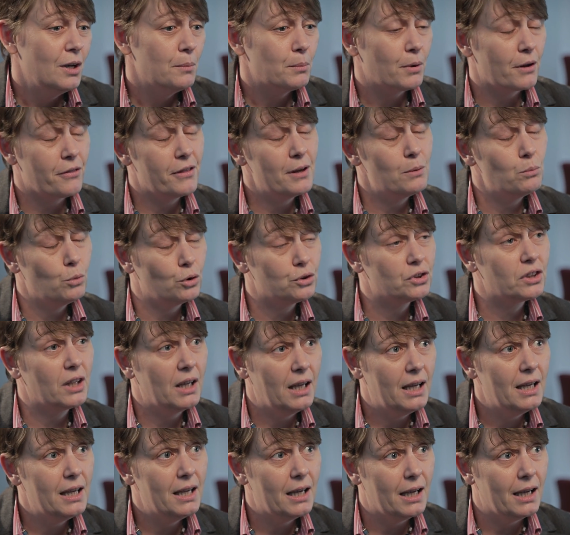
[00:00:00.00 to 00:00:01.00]
But I think what's
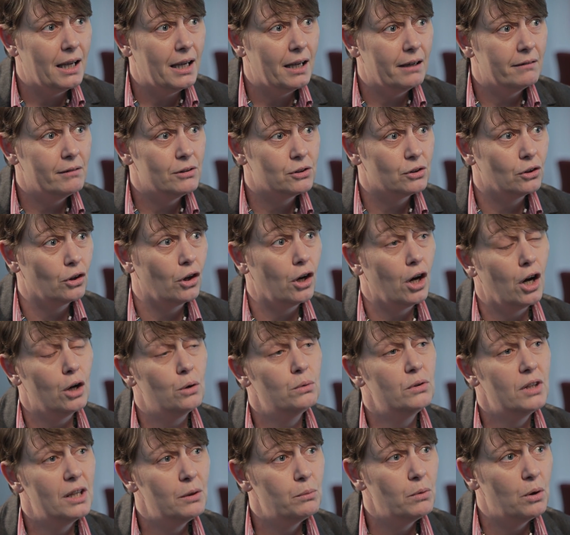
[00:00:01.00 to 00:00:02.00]
key here is not
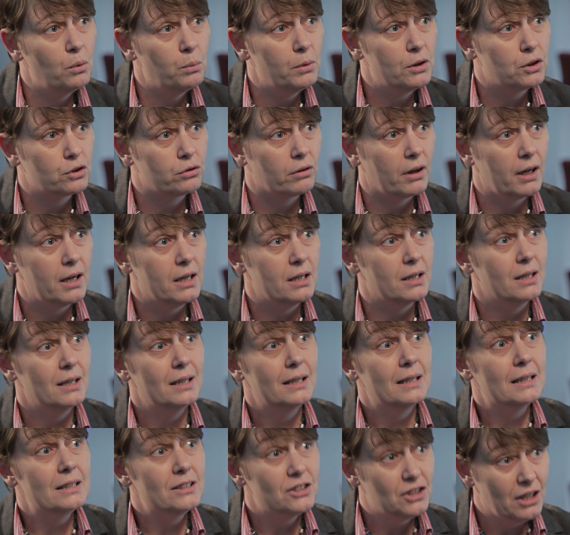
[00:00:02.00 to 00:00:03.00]
only will we train
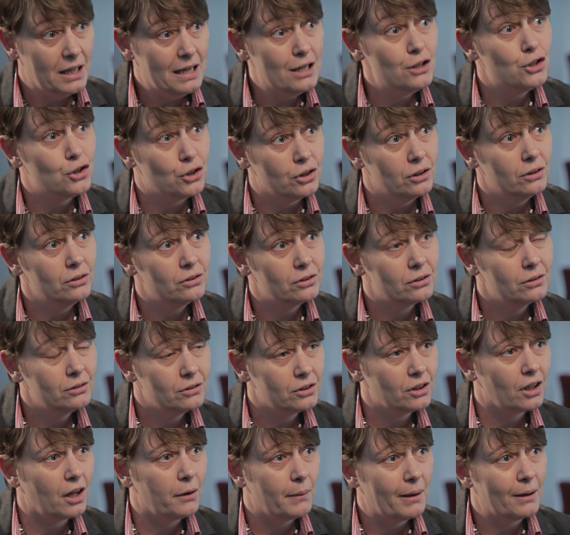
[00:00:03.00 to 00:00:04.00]
teachers
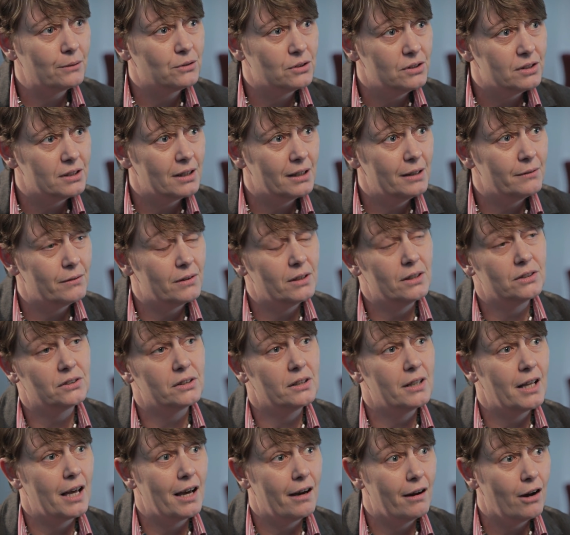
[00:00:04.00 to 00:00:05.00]
to go out and deliver this
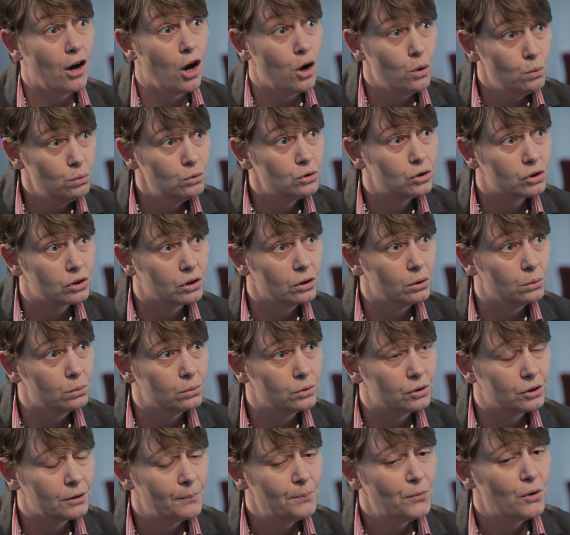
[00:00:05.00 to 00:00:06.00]
in their own
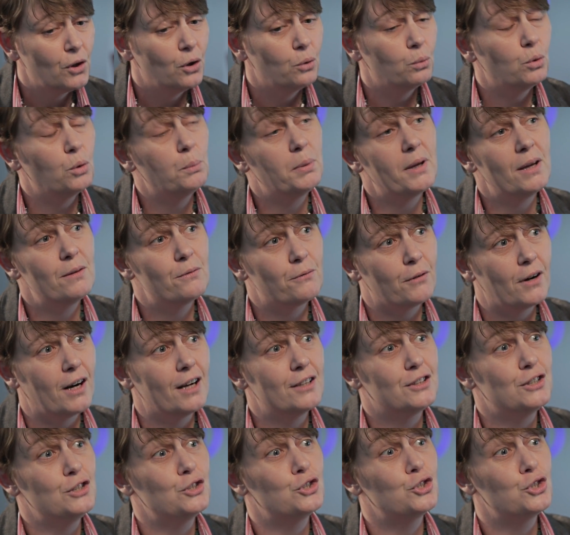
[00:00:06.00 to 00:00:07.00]
schools, we'll be
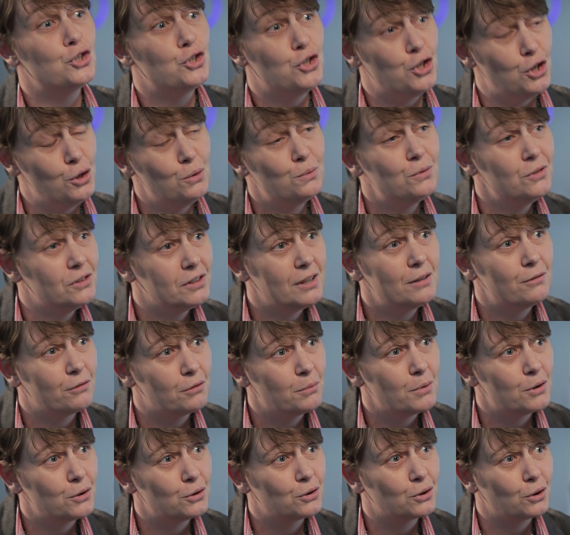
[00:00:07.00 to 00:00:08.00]
inviting students in
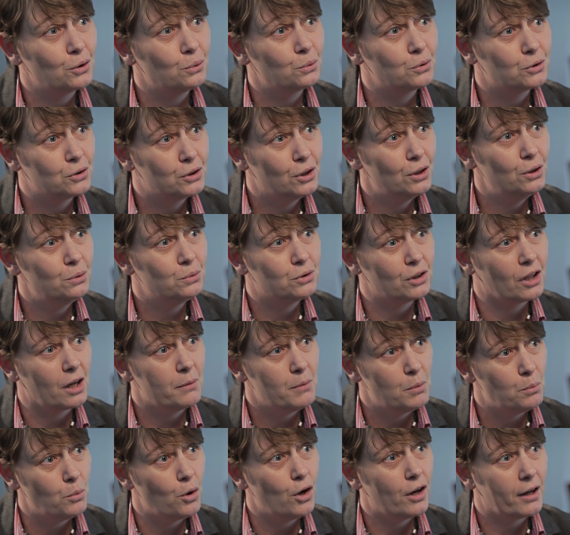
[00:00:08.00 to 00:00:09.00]
from other schools too to
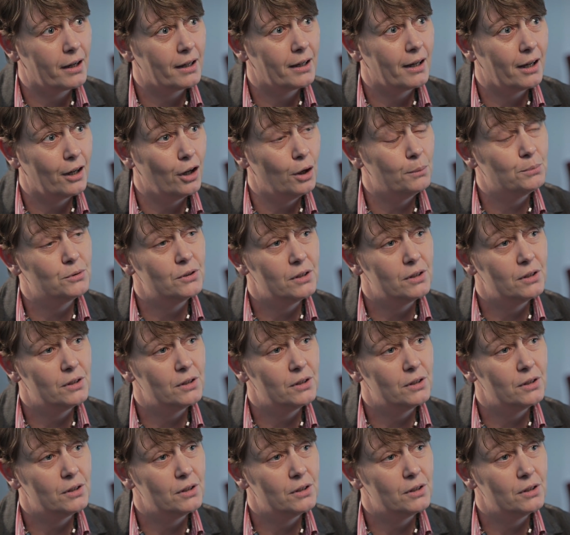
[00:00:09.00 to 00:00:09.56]
come and work in our hub